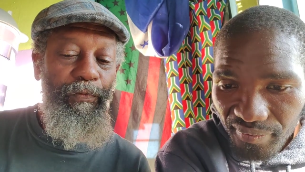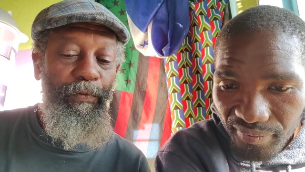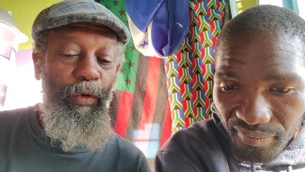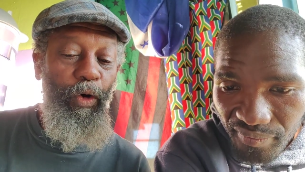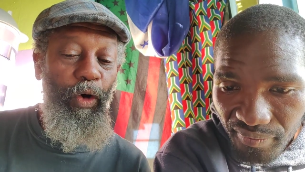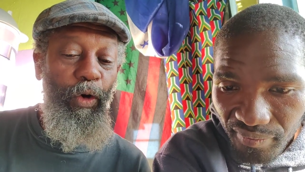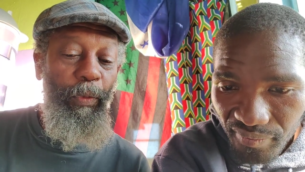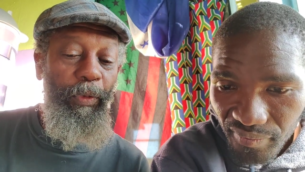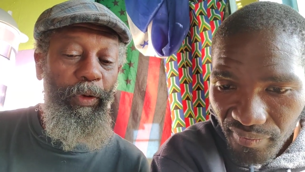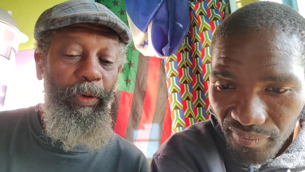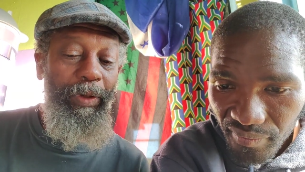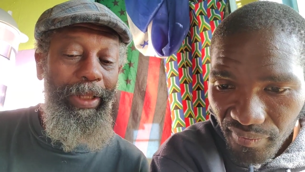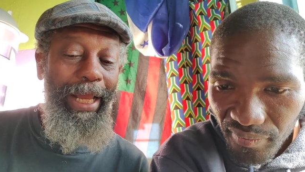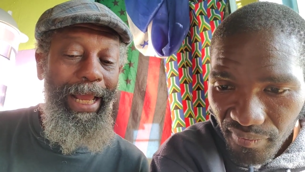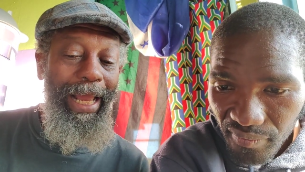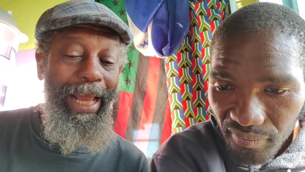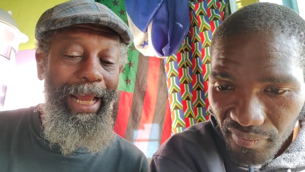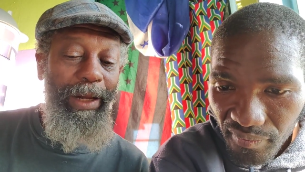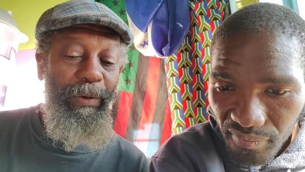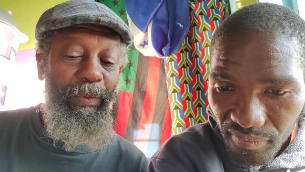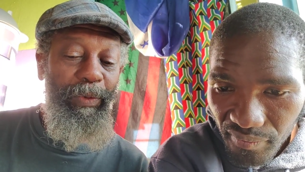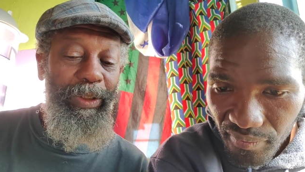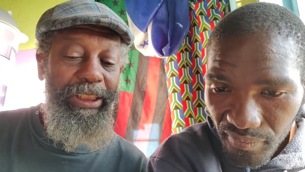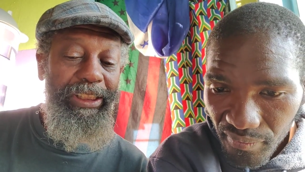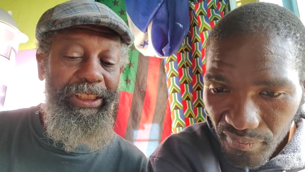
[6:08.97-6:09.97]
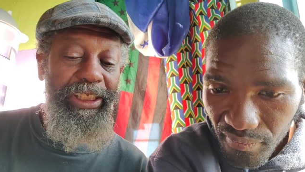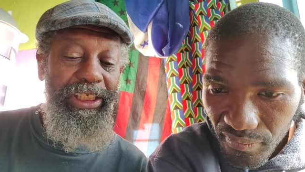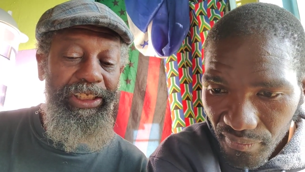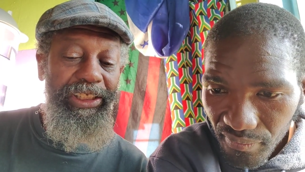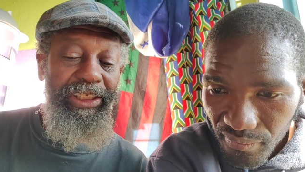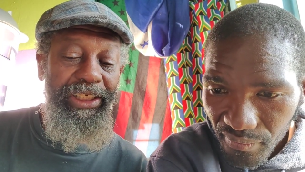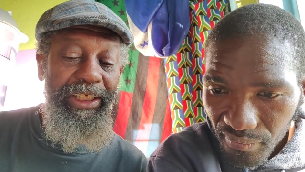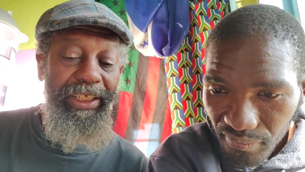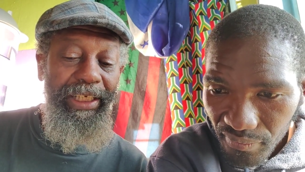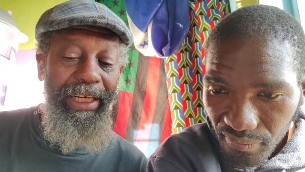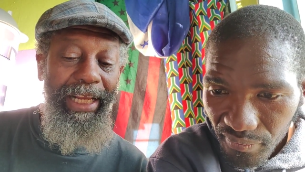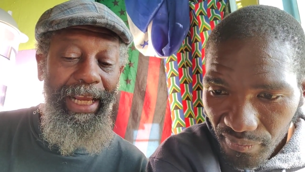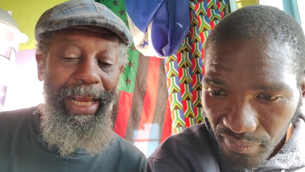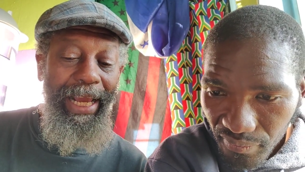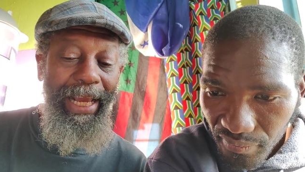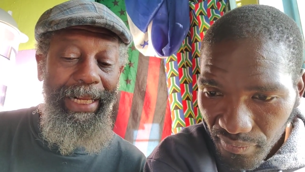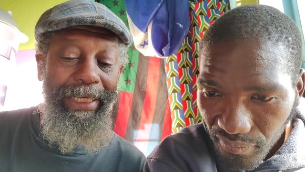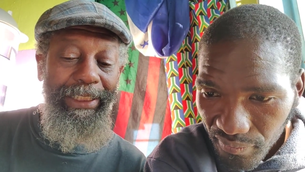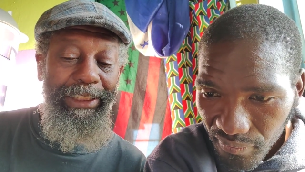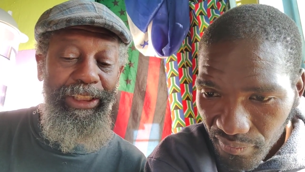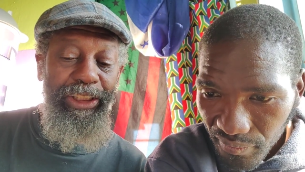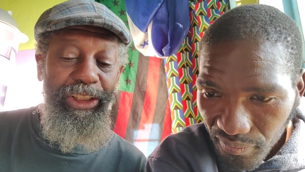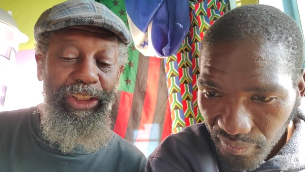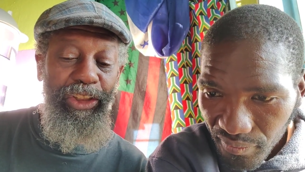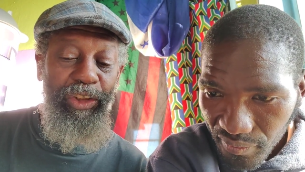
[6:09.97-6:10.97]
Speaker 1: formal acquisition
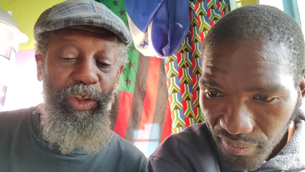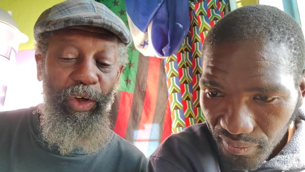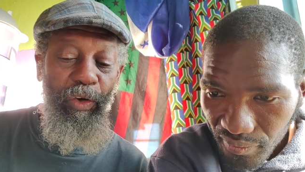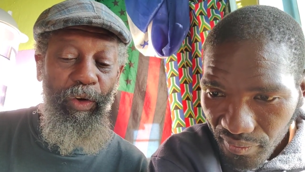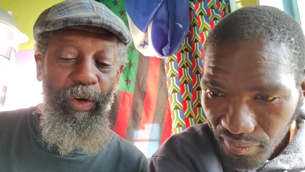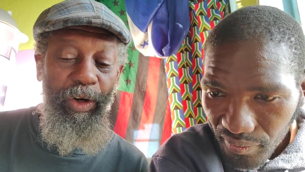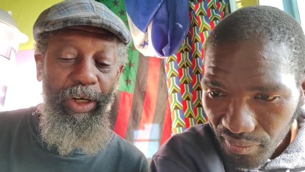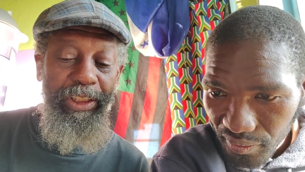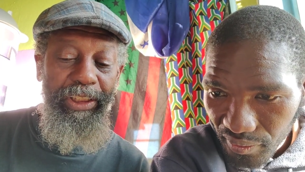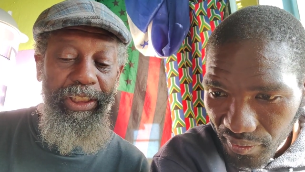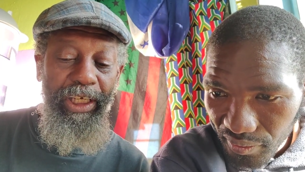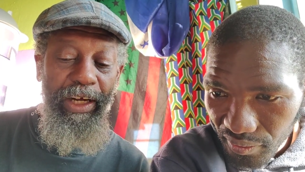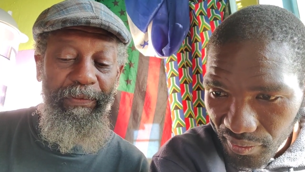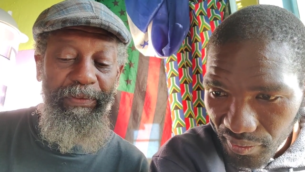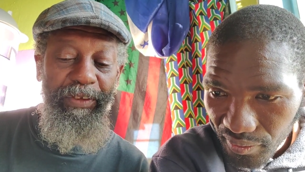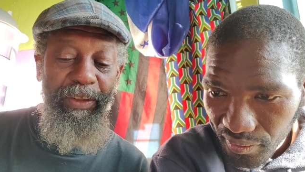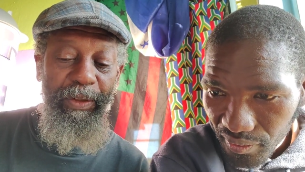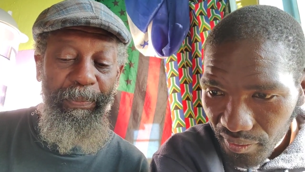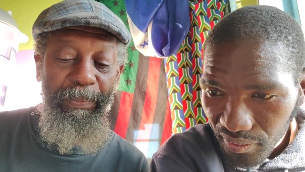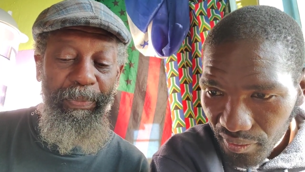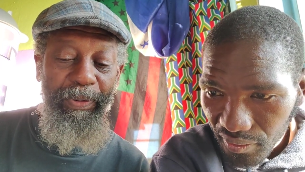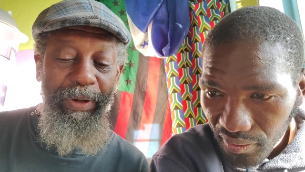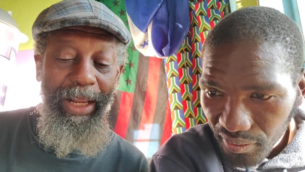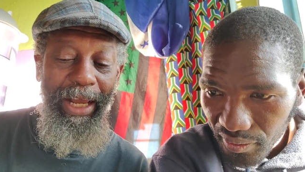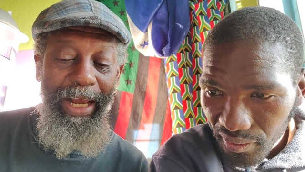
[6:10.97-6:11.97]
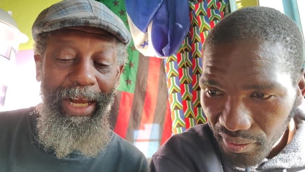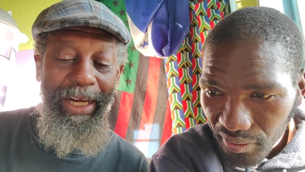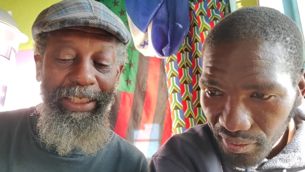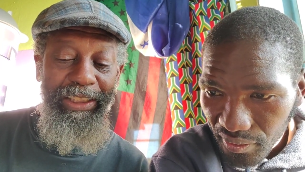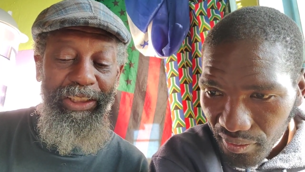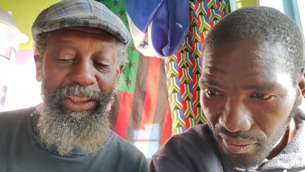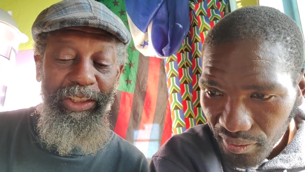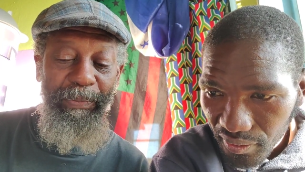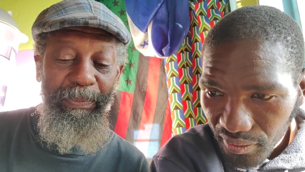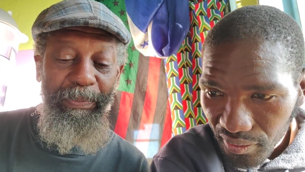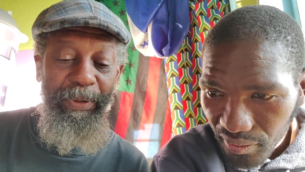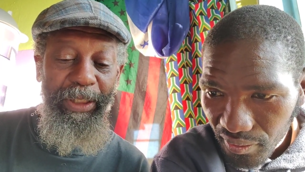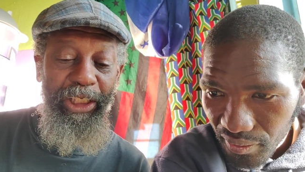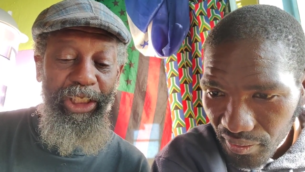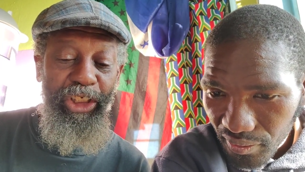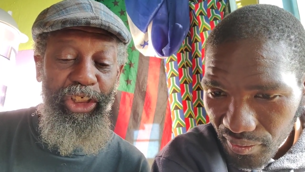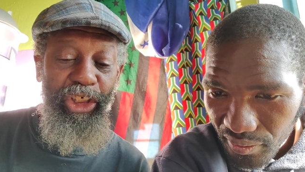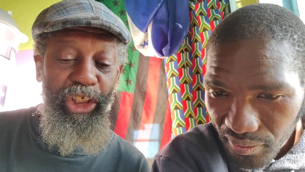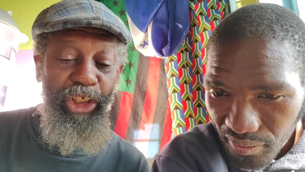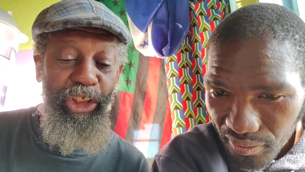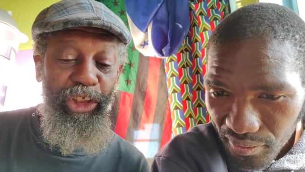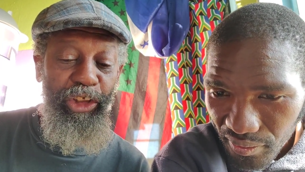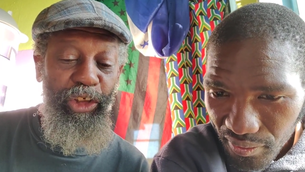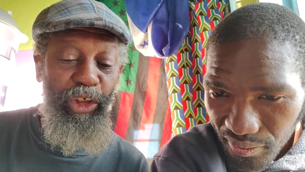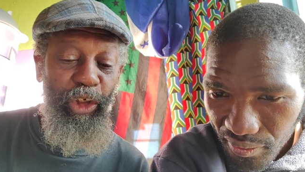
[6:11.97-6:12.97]
and storage of supplies to be
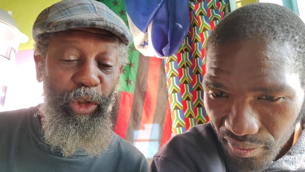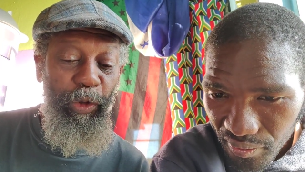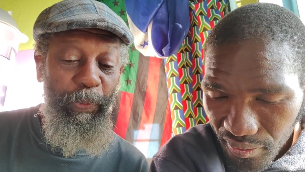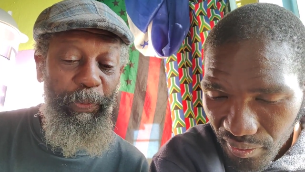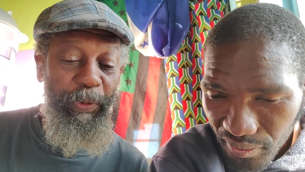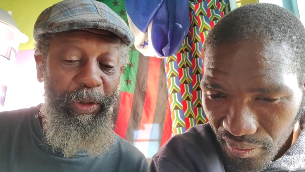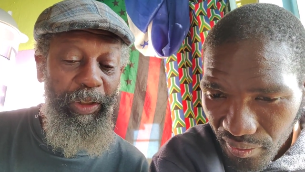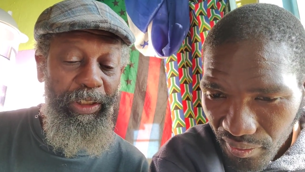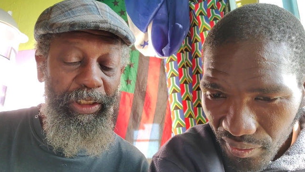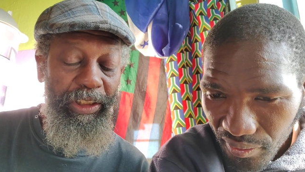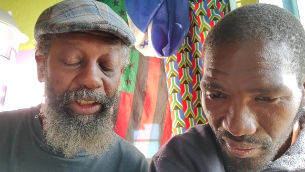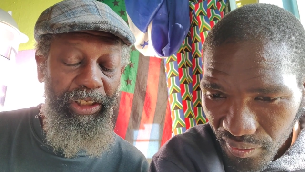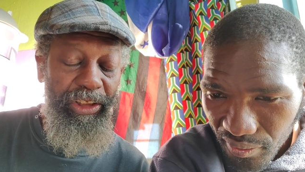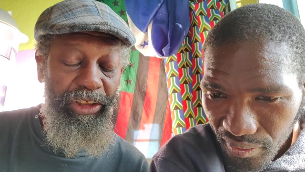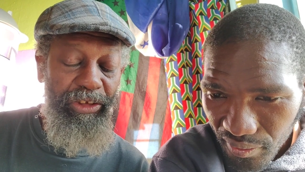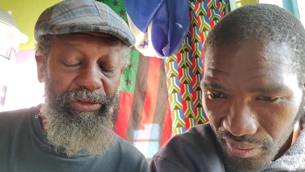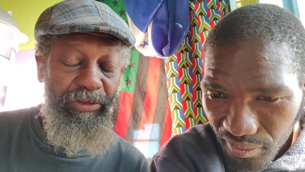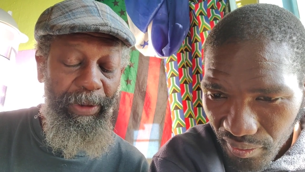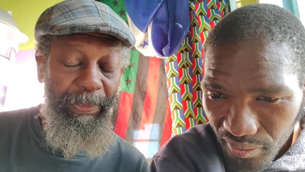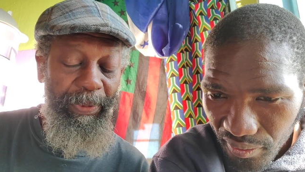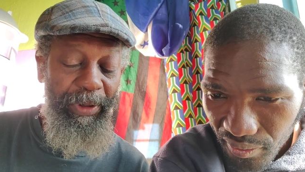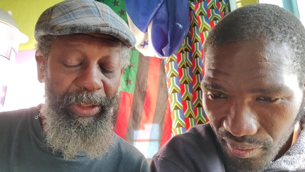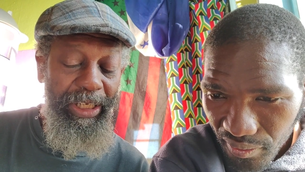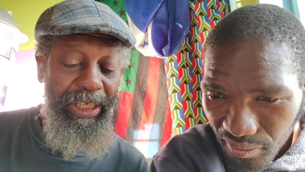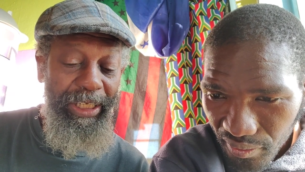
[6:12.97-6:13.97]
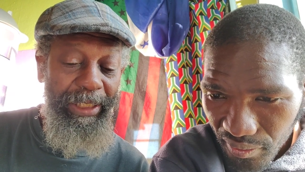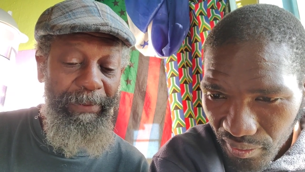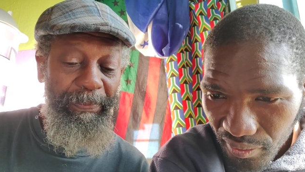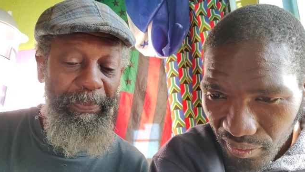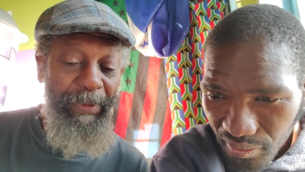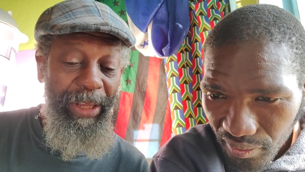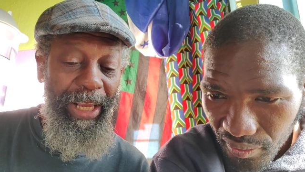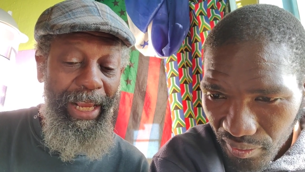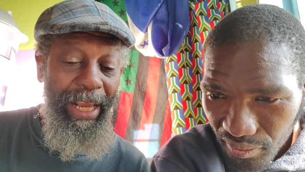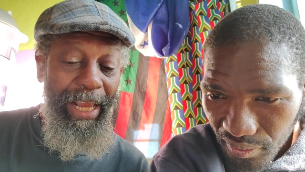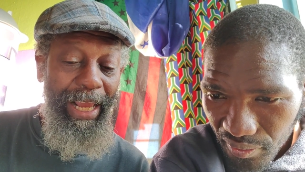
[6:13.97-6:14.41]
distribu distributed